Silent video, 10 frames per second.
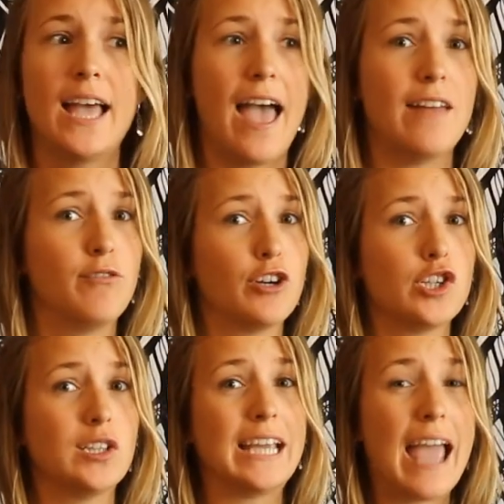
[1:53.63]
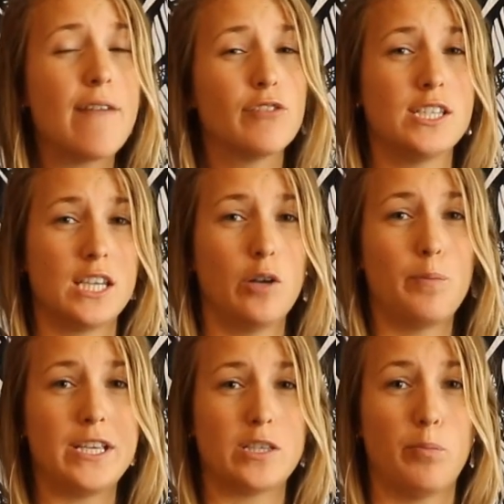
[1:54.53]
And virtually every single
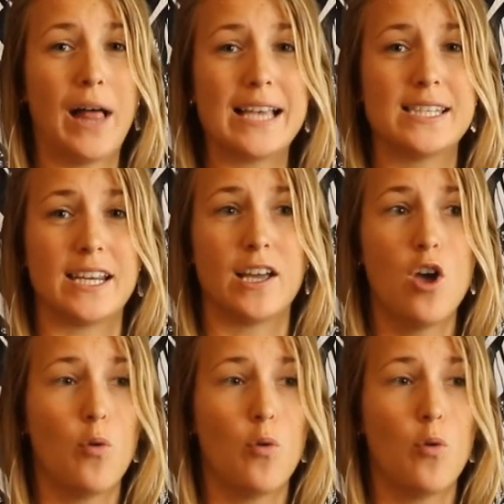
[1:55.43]
piece of plastic